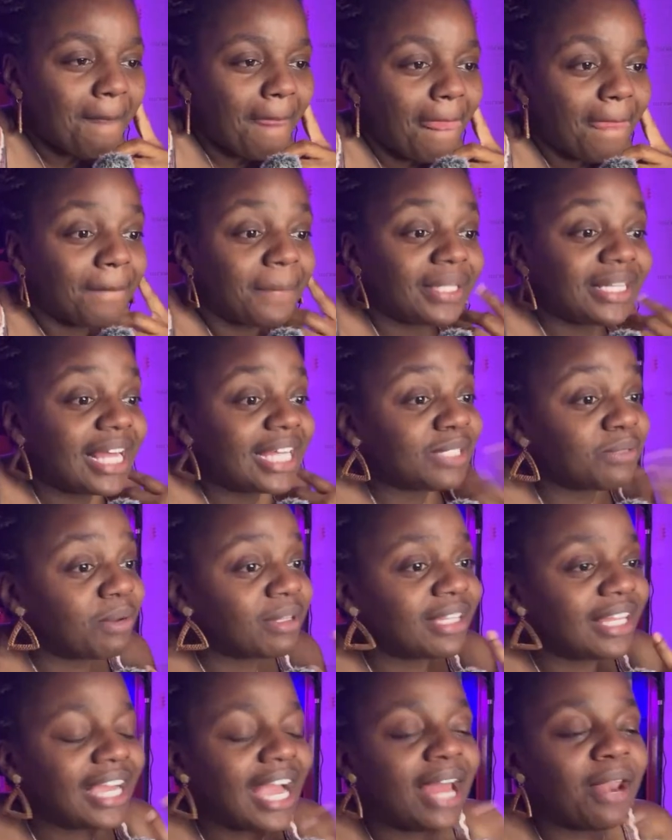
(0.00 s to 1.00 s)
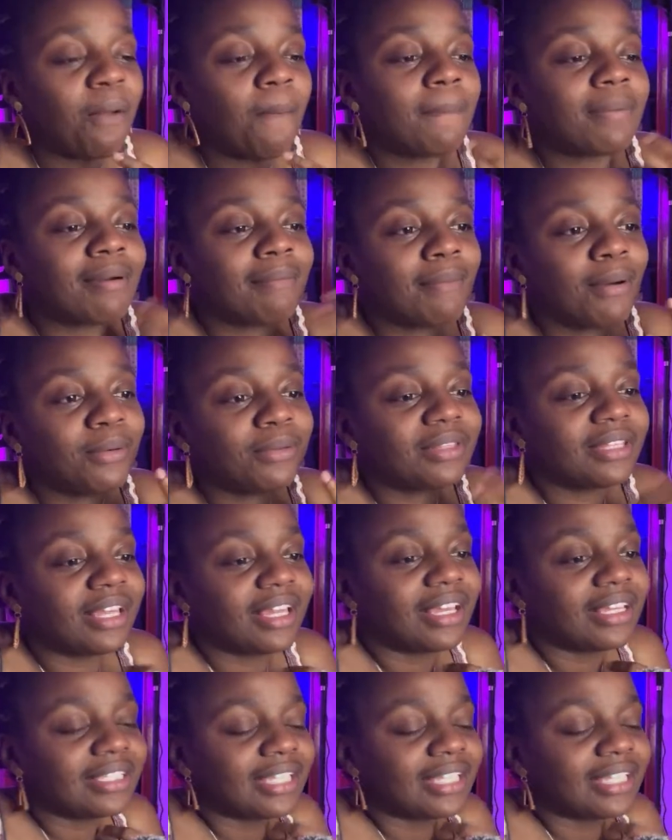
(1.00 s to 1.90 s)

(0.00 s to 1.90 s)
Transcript: But that's one thing I don't promote things.